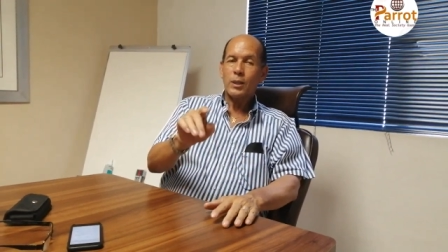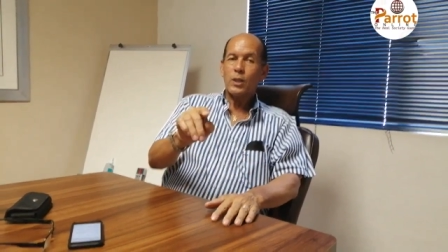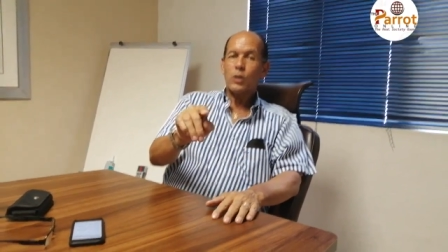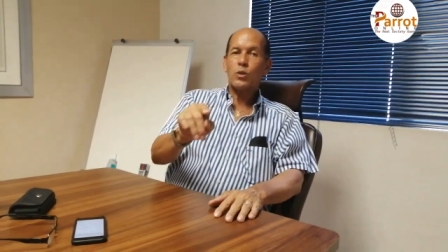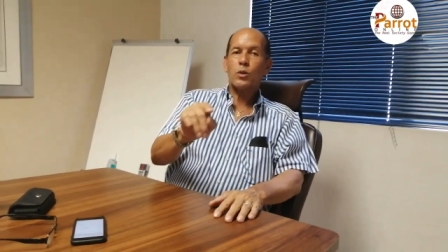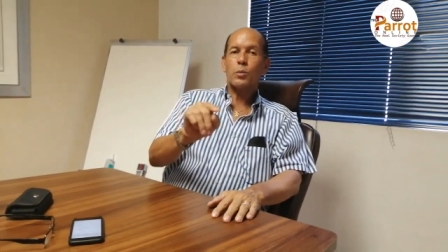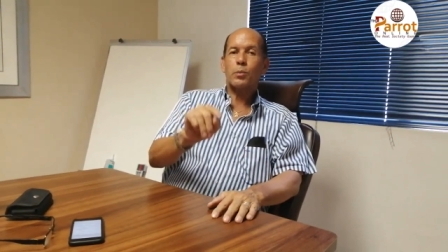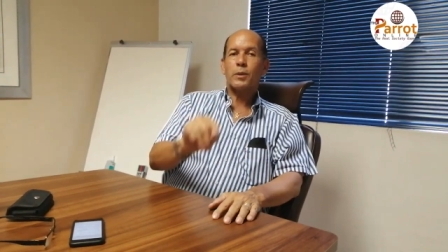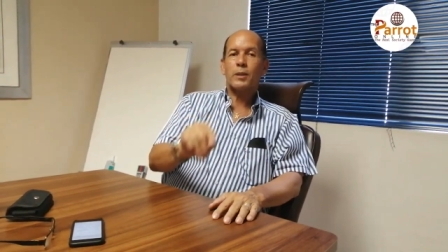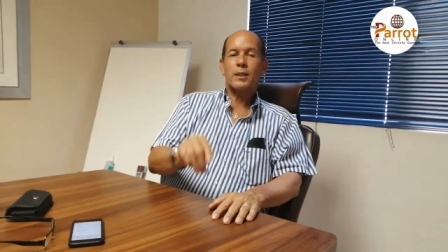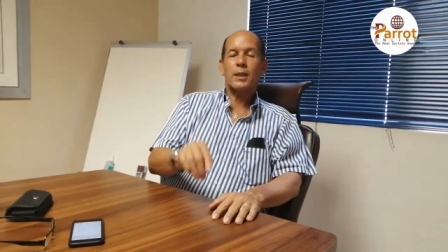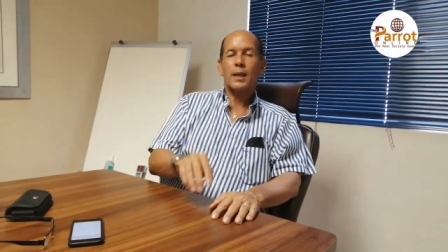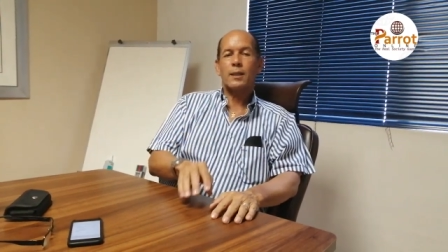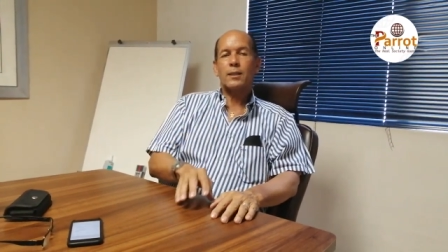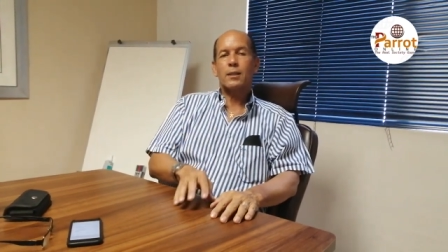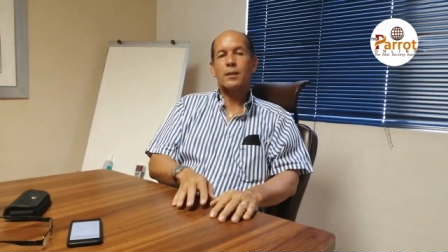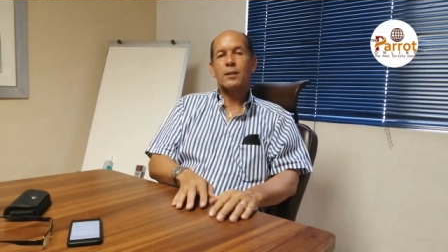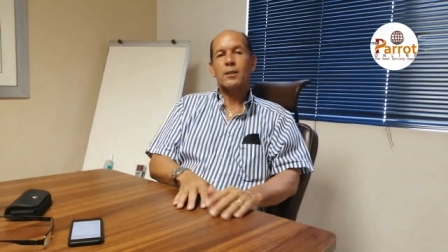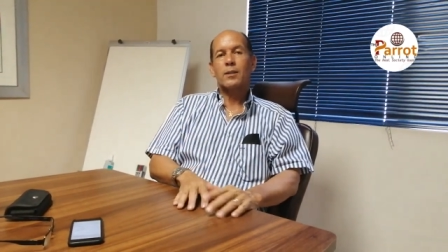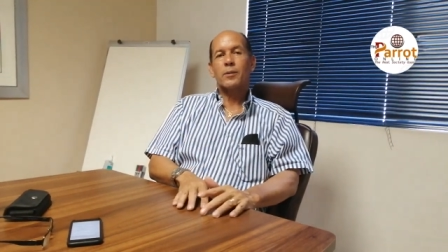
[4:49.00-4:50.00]
we need to
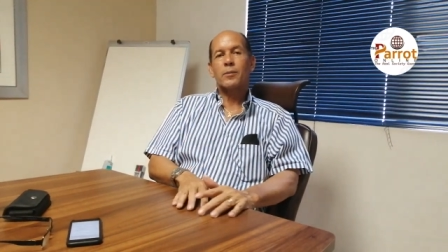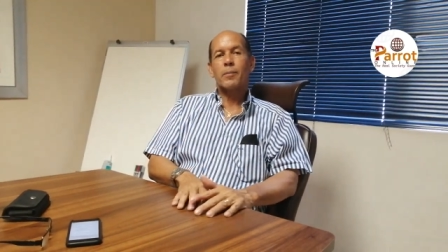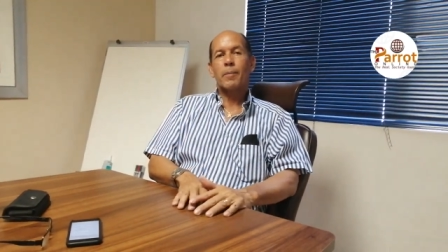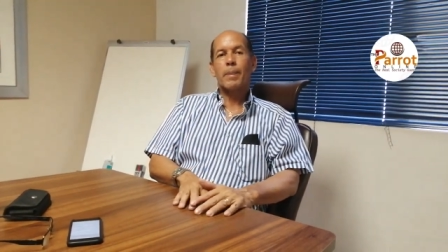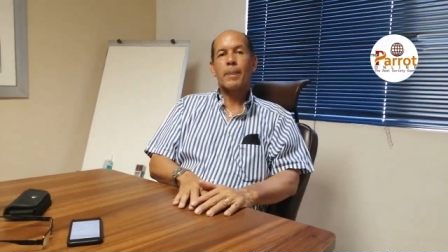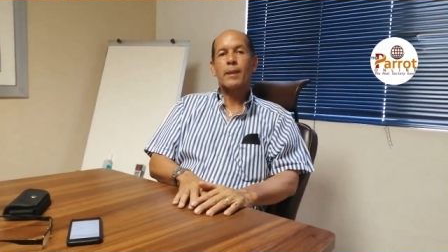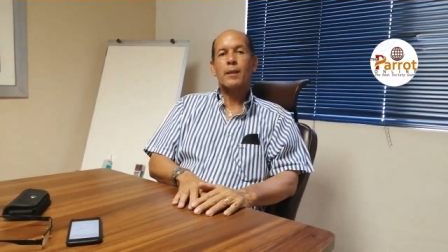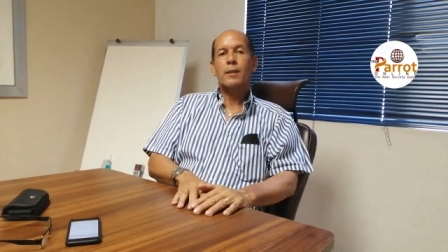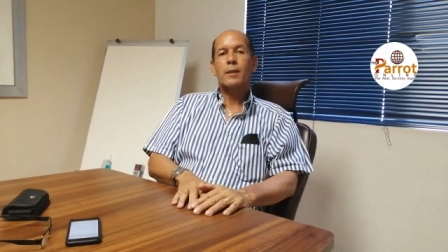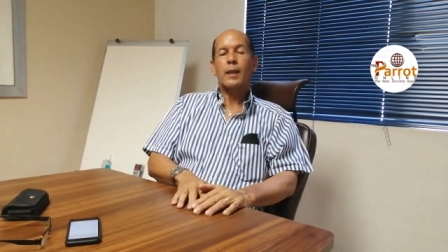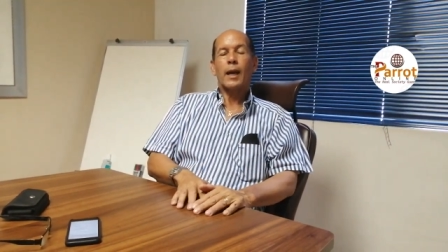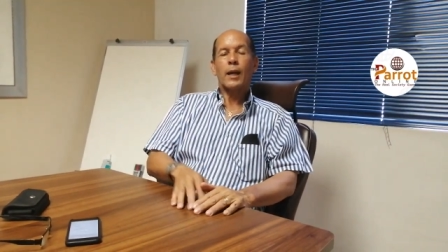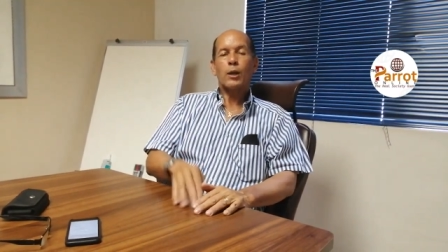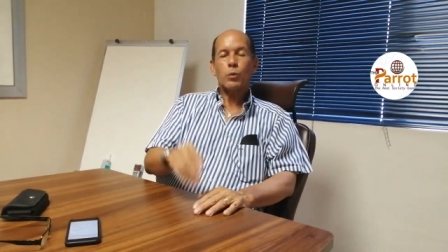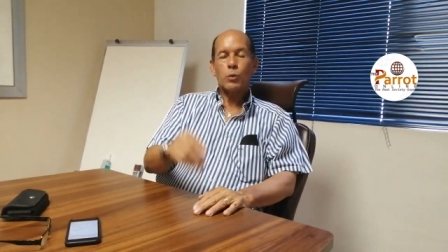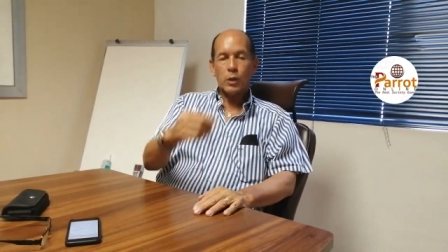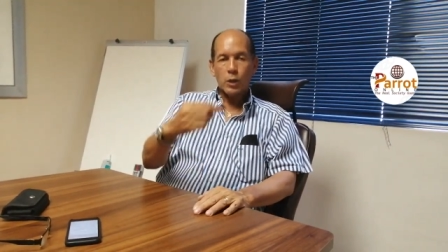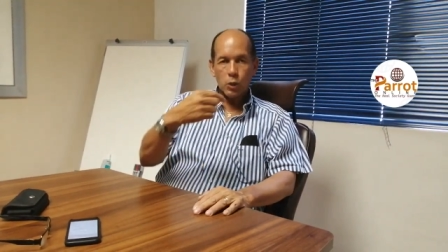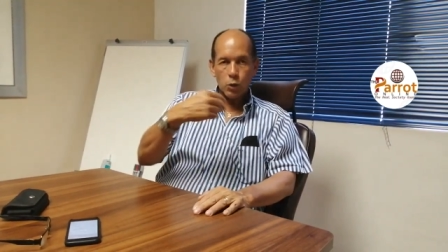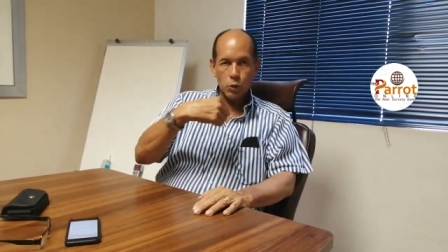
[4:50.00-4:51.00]
protect it
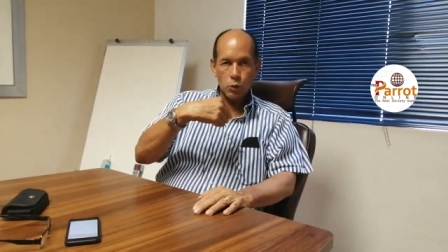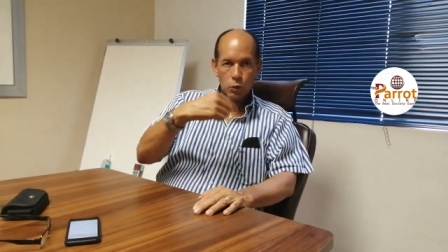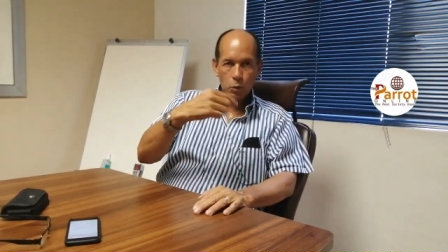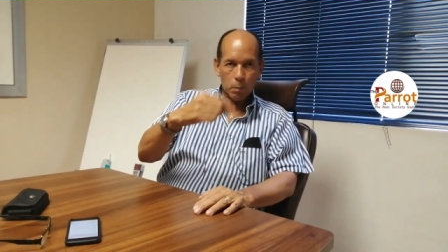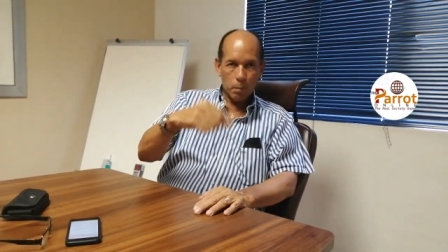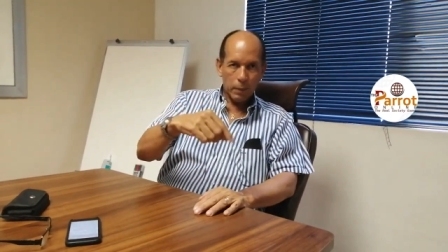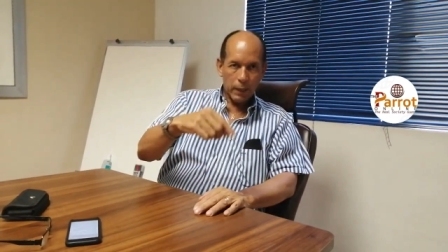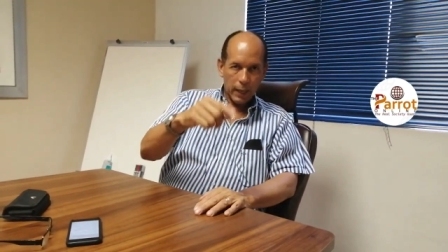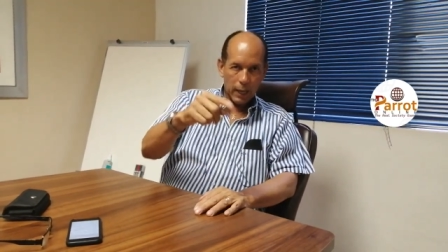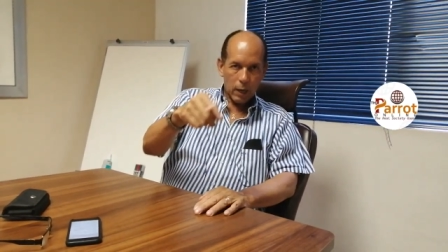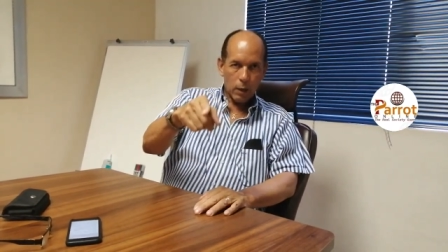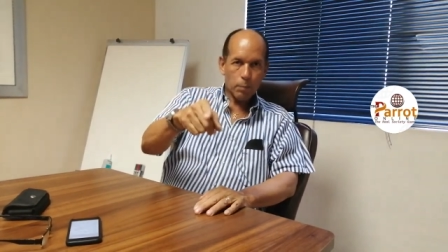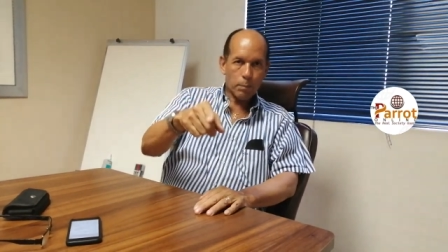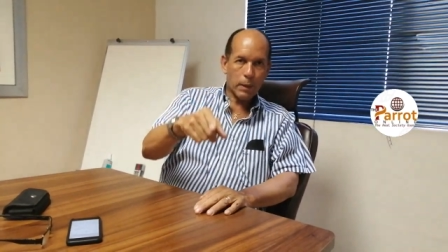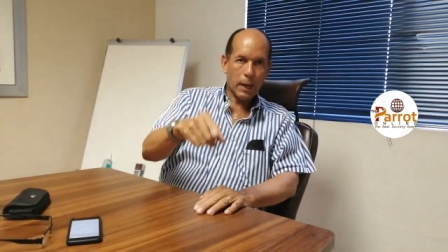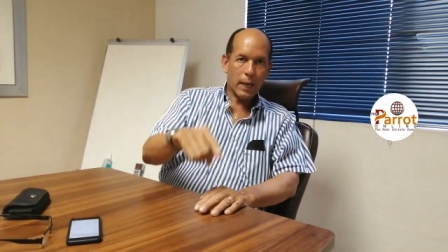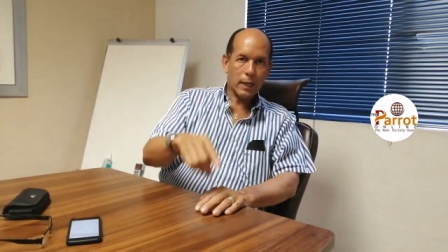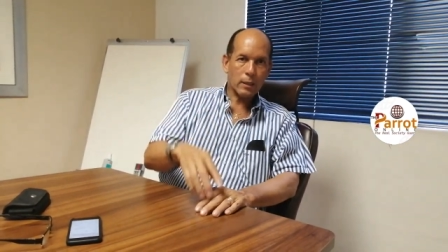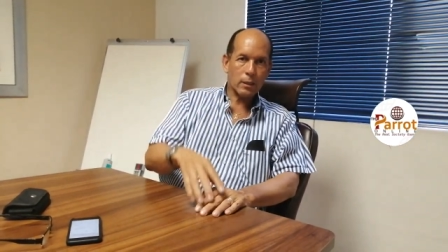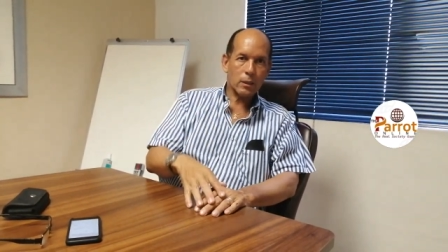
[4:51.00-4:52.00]
and we need to play
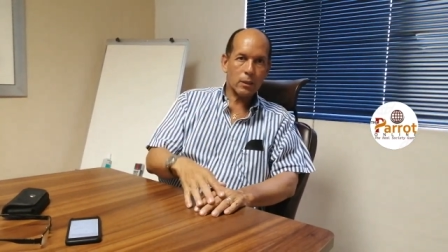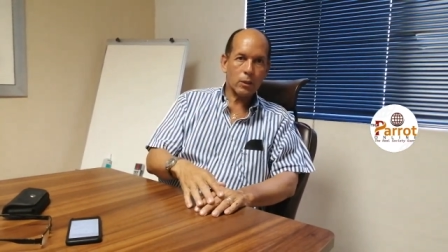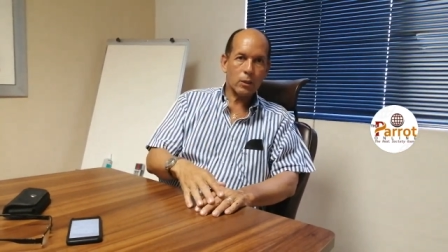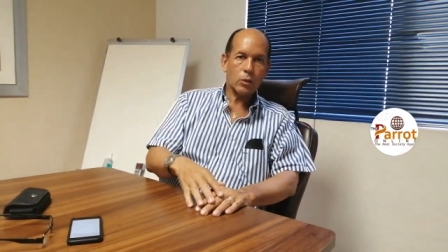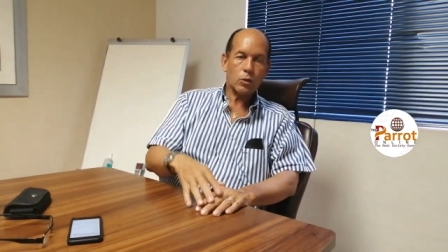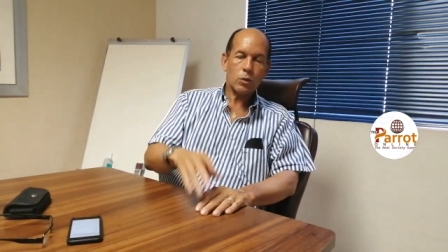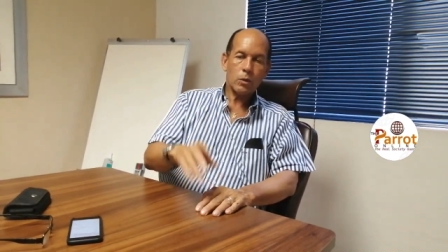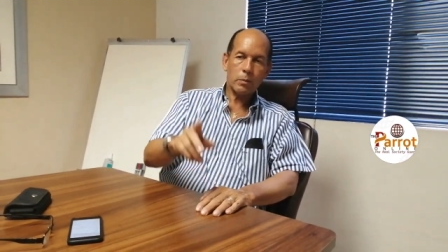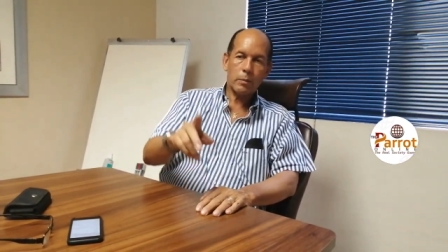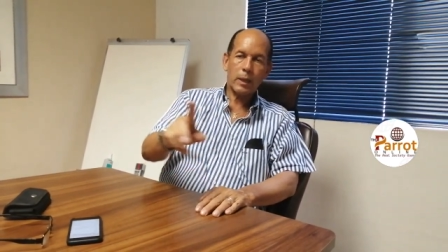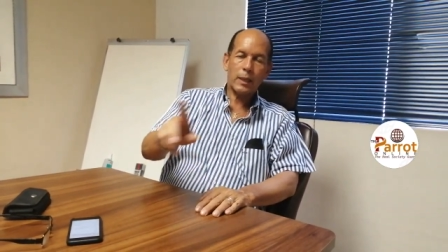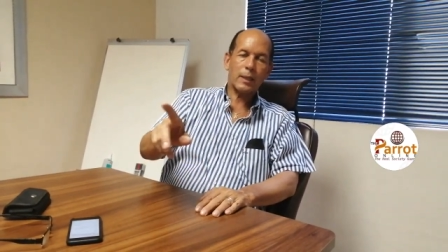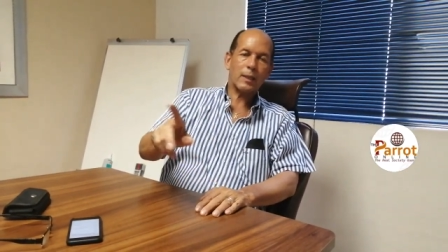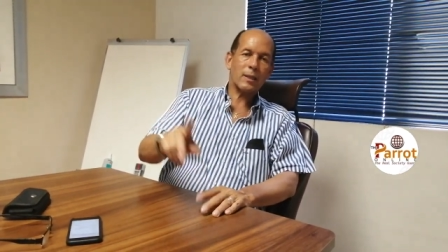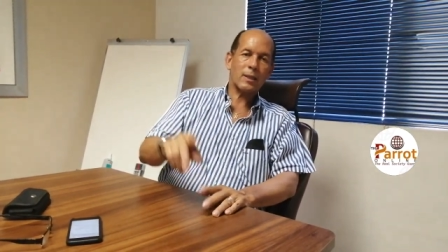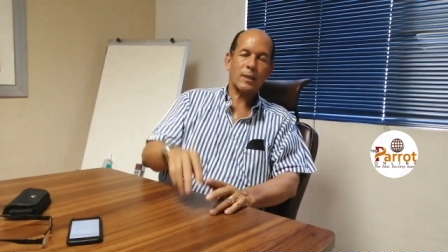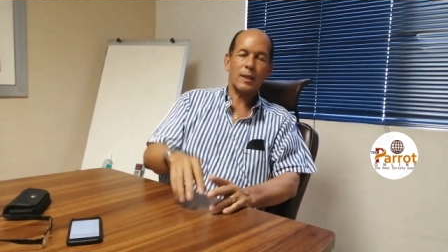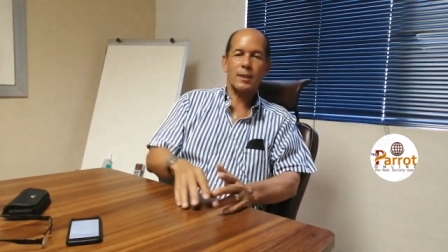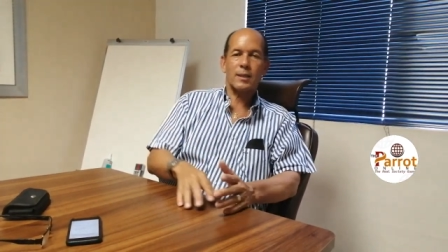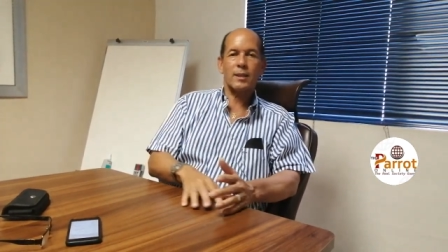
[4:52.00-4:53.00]
our part to
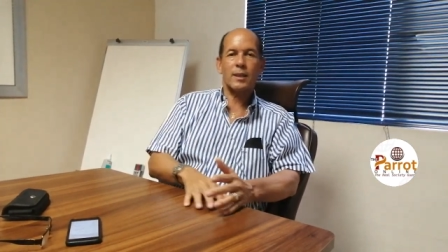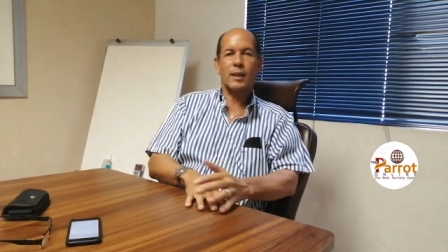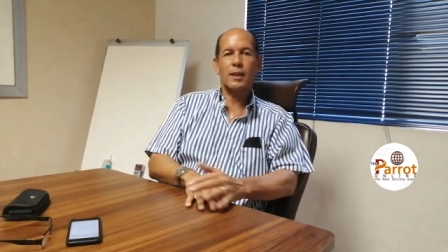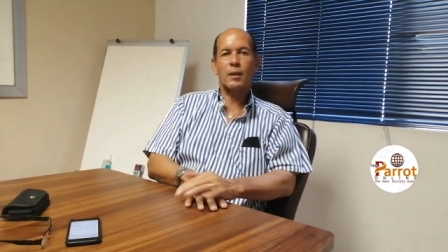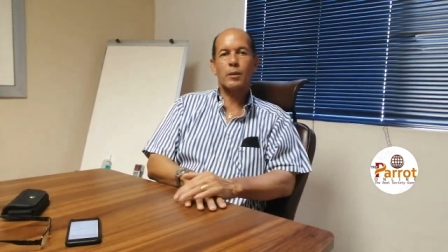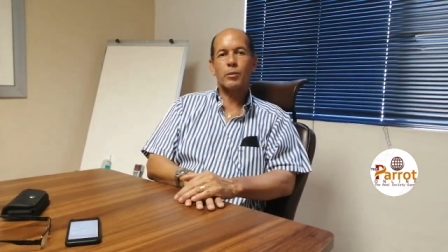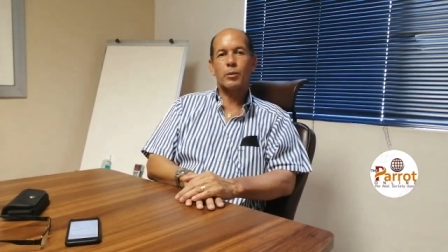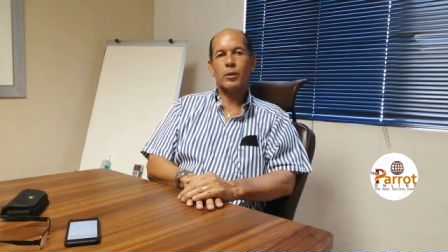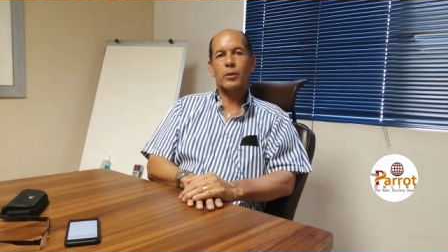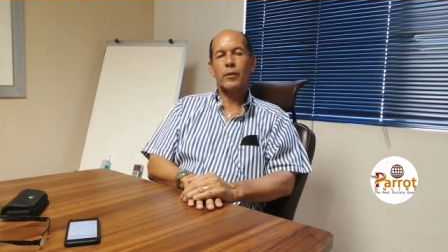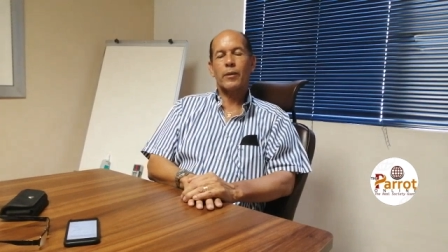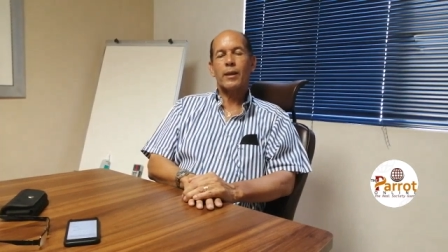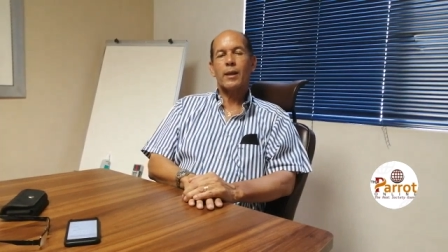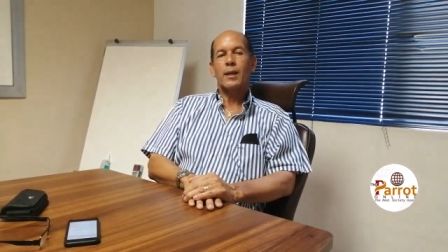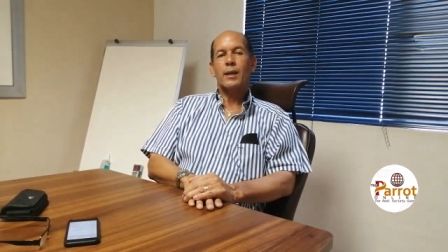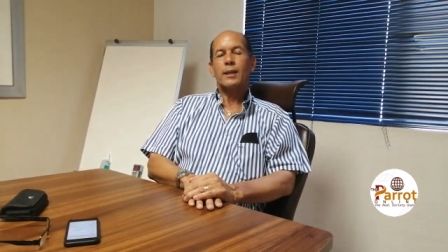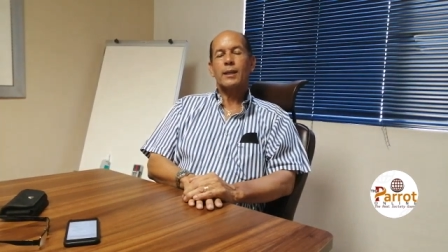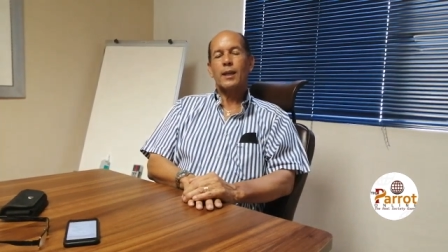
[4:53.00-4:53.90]
make it sustainable.